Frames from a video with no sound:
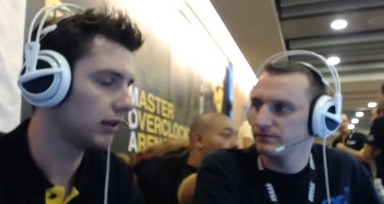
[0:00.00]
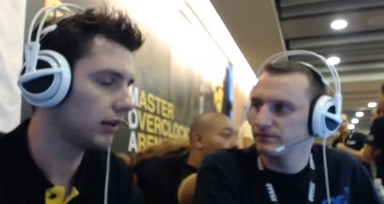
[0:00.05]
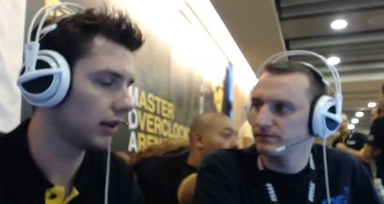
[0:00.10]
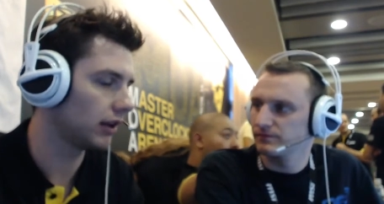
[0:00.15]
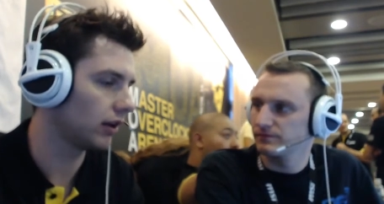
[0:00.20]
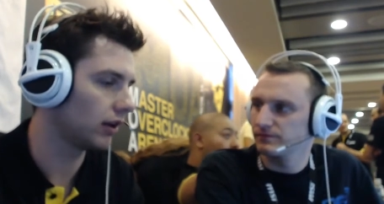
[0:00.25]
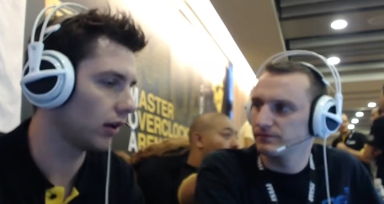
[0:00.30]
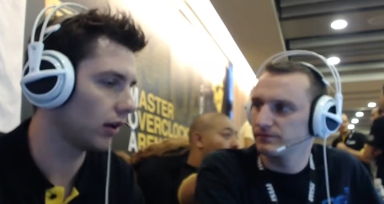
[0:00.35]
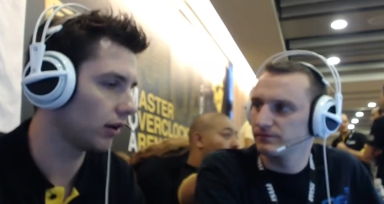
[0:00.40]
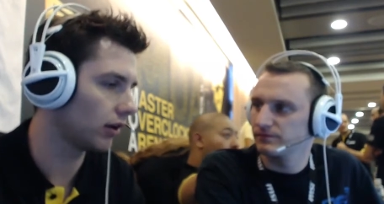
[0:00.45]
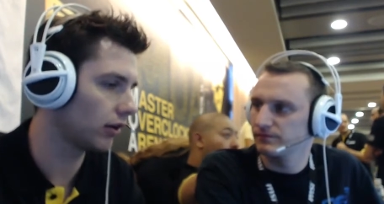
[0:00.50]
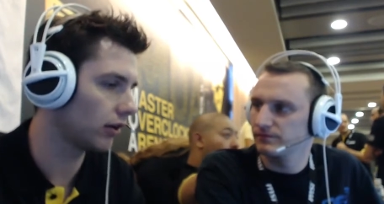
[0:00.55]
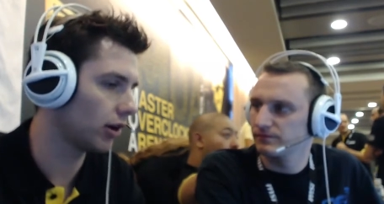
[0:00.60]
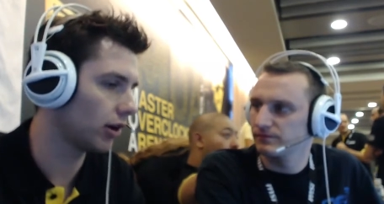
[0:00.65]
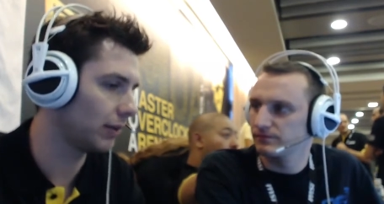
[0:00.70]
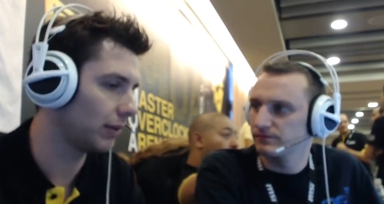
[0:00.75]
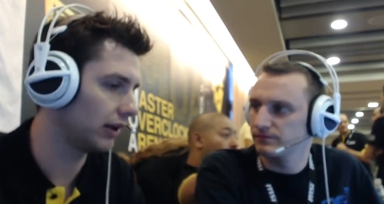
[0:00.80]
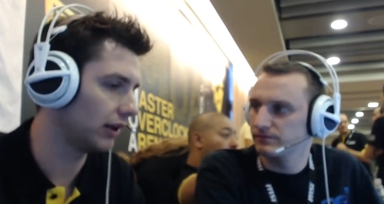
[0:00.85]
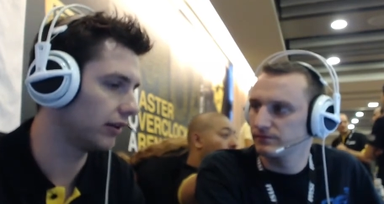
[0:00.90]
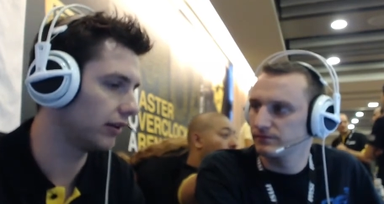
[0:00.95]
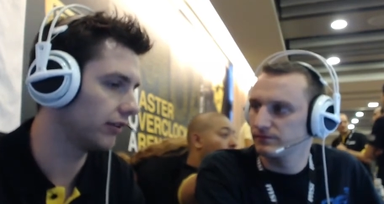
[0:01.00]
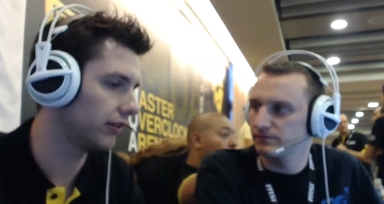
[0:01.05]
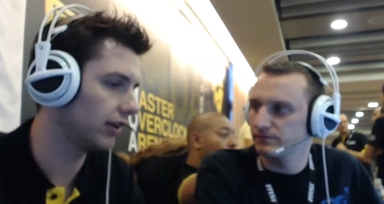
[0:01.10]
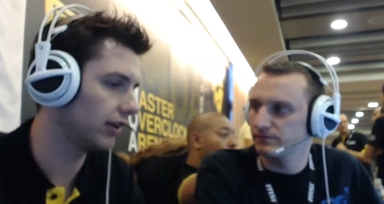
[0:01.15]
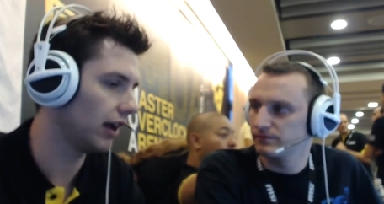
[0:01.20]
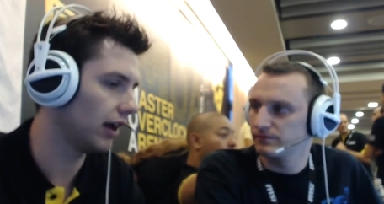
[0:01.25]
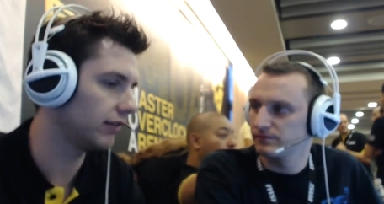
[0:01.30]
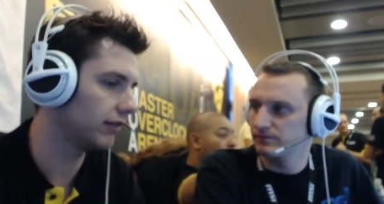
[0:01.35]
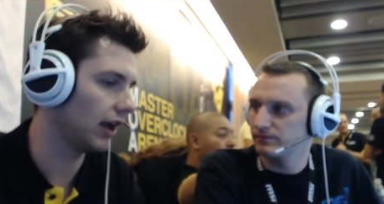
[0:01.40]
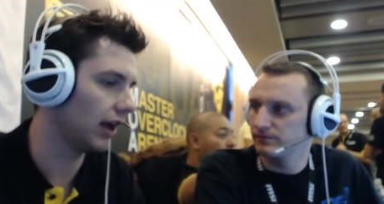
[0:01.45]
Speaker 1: that the competitors
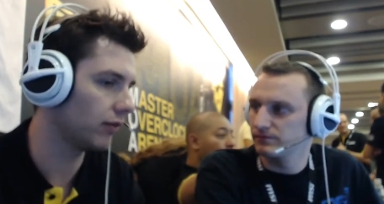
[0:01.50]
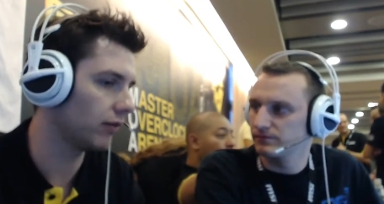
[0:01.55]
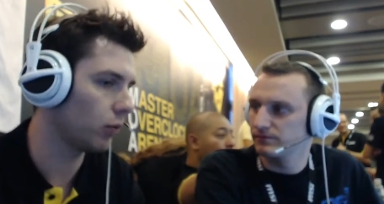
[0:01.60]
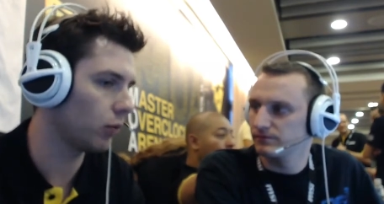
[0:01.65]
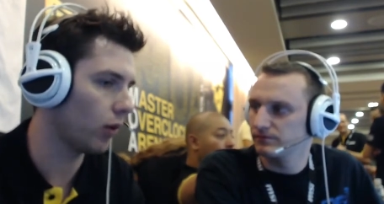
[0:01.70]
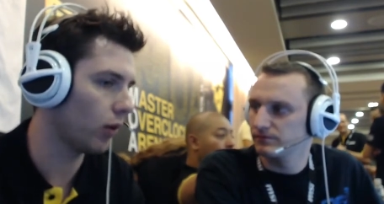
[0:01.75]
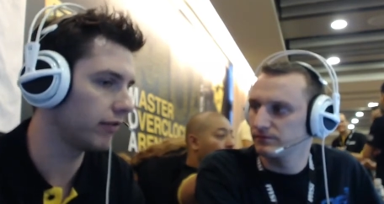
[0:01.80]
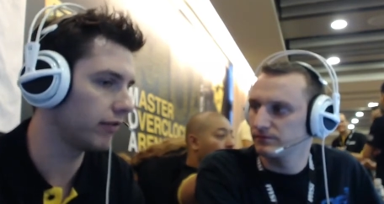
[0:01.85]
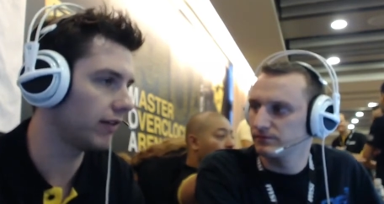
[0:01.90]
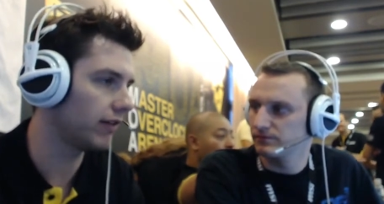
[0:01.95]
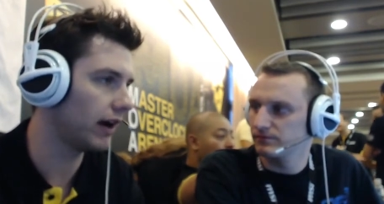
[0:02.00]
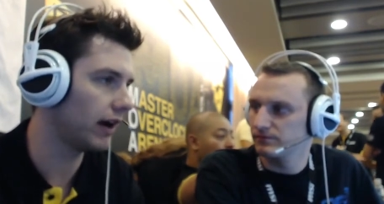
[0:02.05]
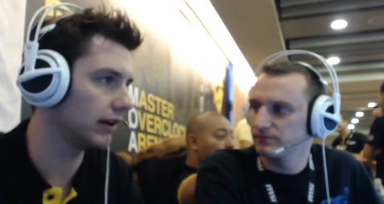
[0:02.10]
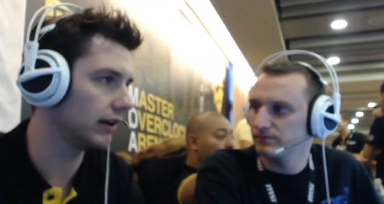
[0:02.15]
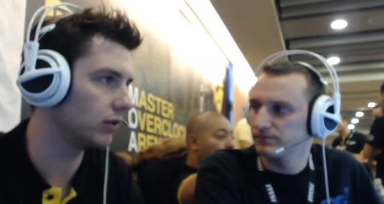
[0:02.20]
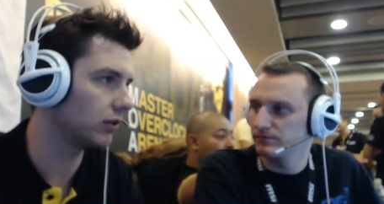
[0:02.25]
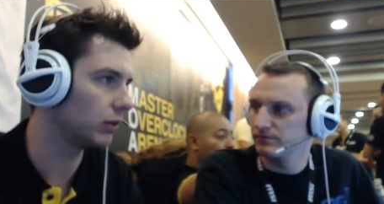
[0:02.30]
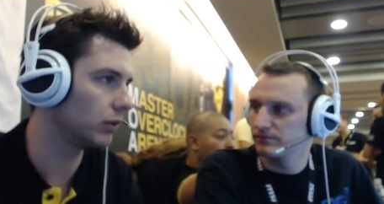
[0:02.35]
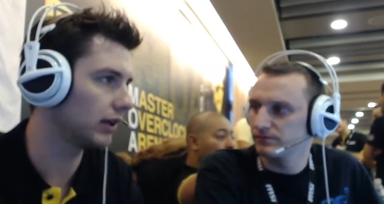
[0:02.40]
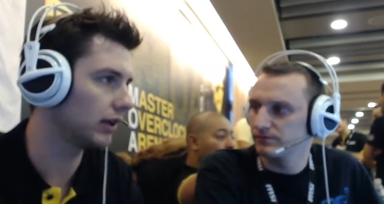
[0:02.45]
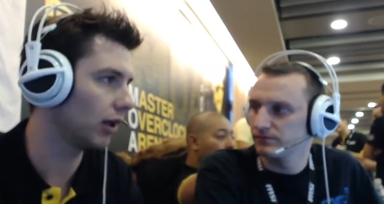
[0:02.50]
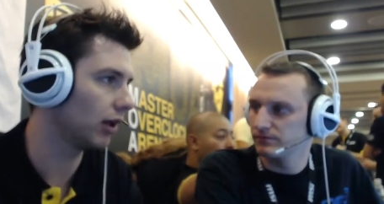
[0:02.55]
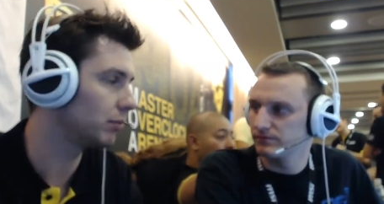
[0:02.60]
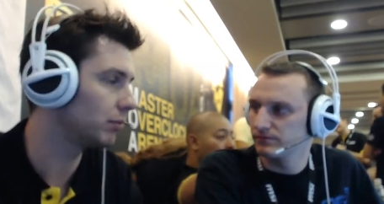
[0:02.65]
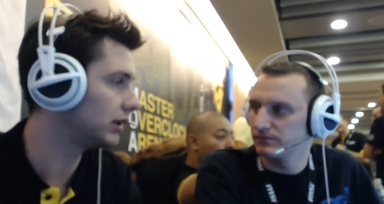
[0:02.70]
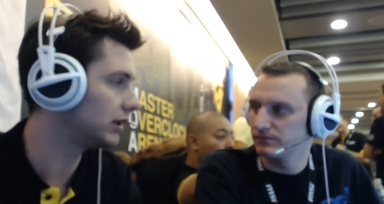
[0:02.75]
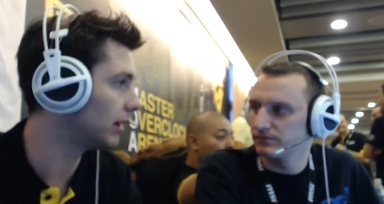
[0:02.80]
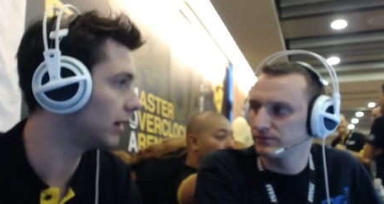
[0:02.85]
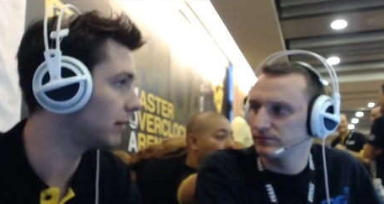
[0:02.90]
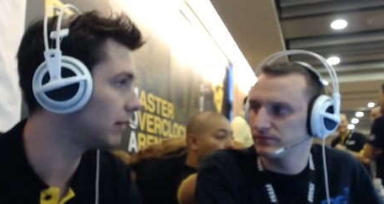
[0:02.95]
have. They have one variant with
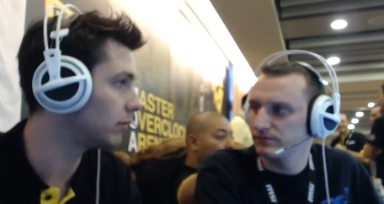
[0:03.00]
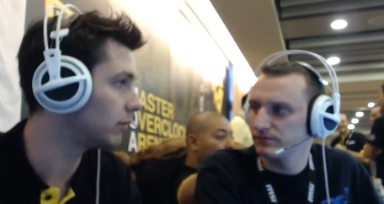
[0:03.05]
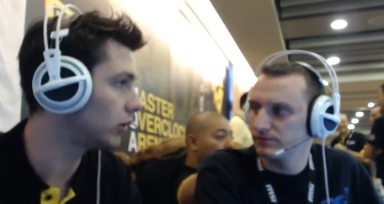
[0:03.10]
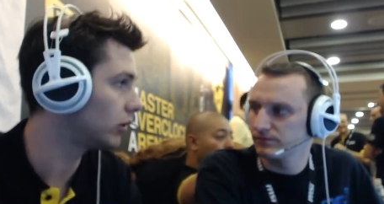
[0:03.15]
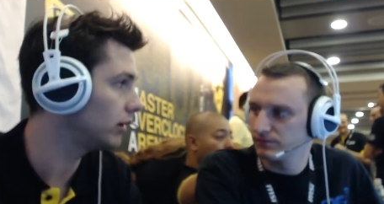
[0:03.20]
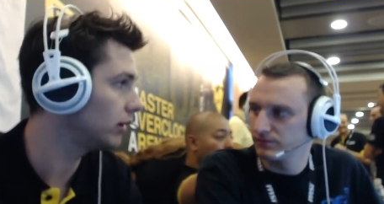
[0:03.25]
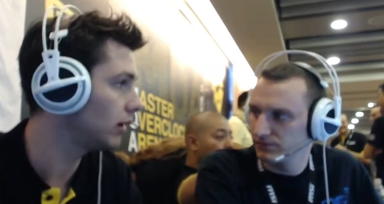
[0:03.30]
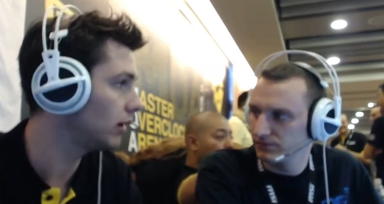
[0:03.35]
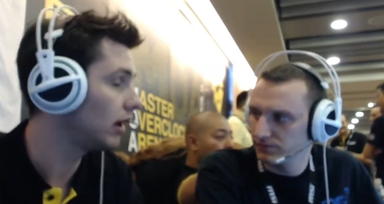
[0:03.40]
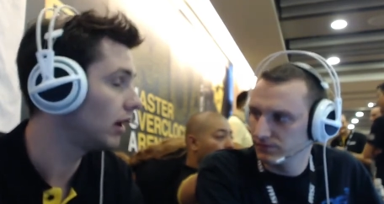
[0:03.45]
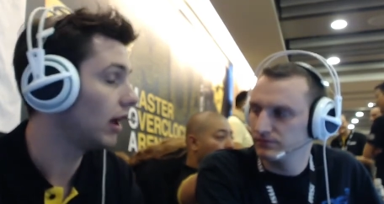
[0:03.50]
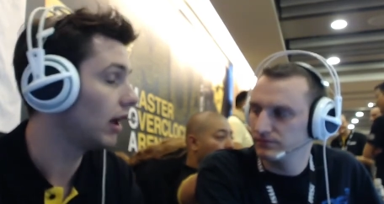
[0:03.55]
Elpida memory,